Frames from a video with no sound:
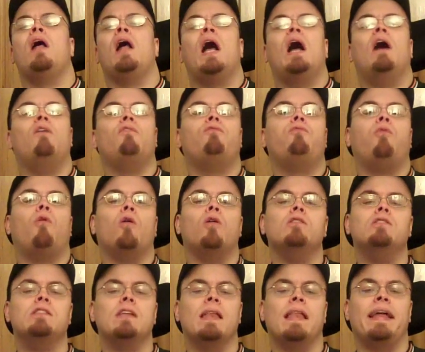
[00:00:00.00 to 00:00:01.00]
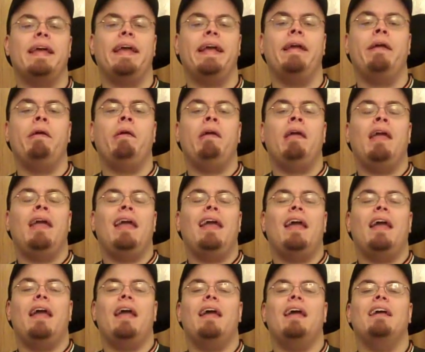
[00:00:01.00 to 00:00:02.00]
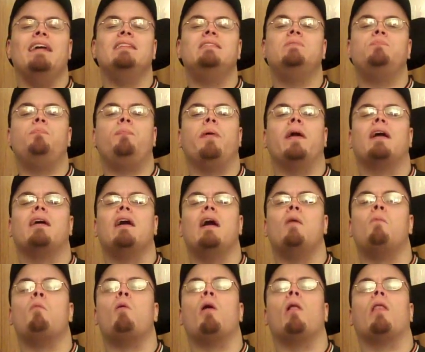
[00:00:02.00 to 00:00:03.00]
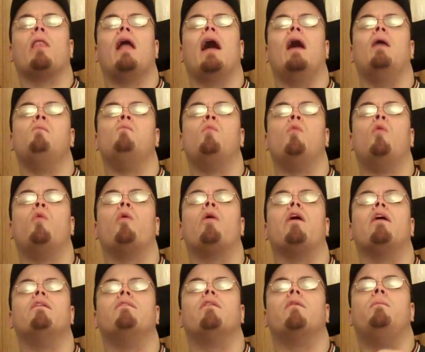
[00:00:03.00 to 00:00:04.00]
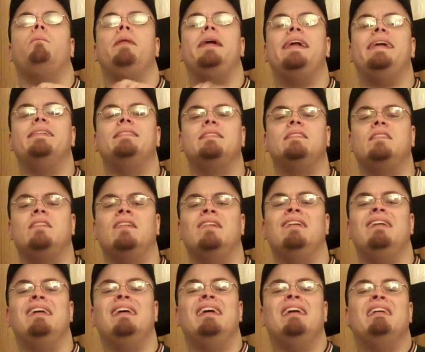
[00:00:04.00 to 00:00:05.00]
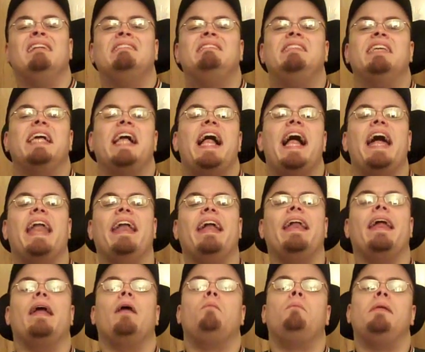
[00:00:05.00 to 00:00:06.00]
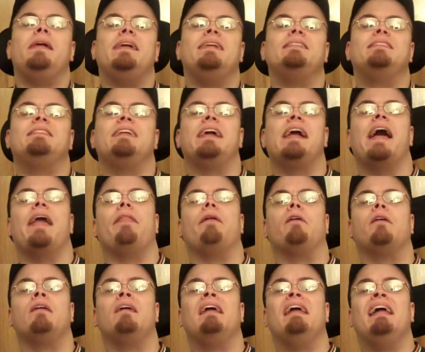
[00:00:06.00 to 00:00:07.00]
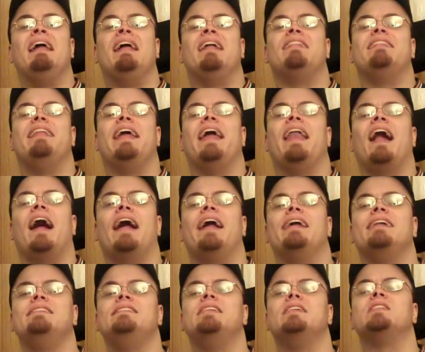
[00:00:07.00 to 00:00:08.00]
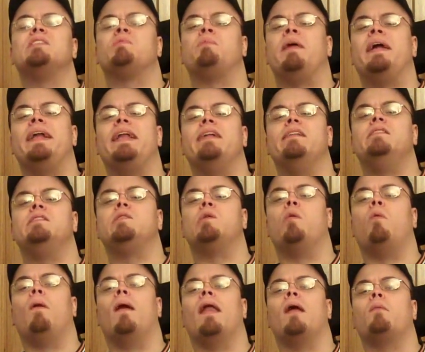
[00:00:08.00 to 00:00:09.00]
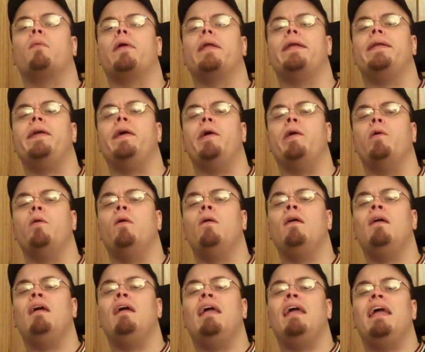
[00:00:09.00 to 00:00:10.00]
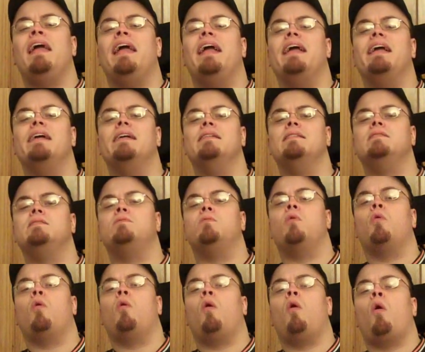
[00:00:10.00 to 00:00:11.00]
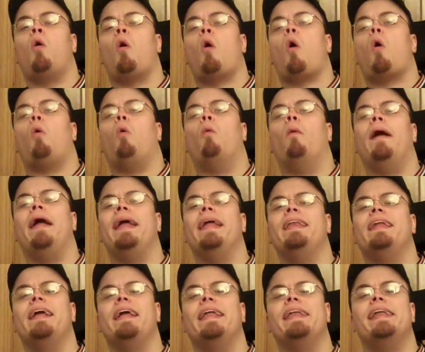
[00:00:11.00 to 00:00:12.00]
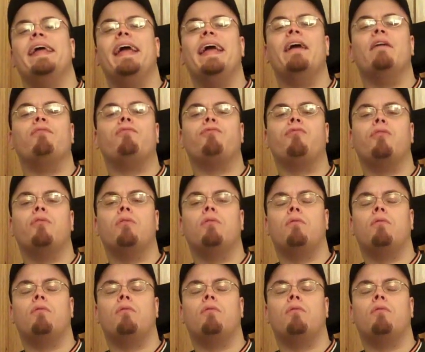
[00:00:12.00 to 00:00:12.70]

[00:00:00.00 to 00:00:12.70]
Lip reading: unfortunately, it's become a lot more of a beast to edit and piece together than I anticipated. So what I'm going to do is, when and if